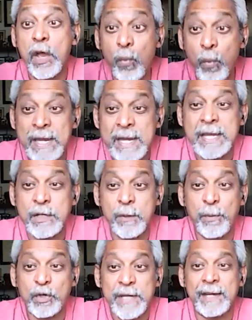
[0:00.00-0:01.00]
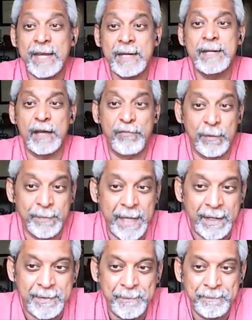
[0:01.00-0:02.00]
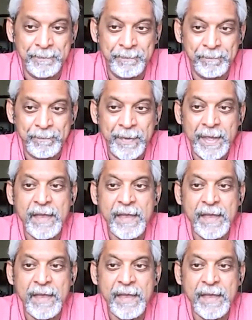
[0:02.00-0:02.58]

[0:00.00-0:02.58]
We need to protect India from that. Right.